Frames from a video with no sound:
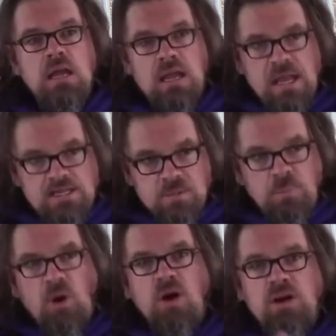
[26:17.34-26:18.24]
is a
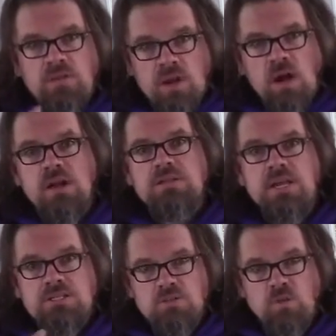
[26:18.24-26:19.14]
part of the
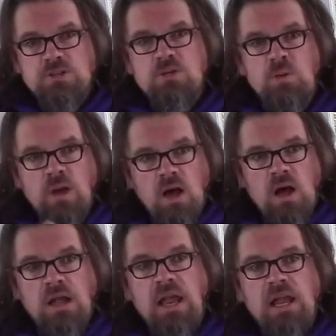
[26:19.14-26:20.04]
context of what's going on.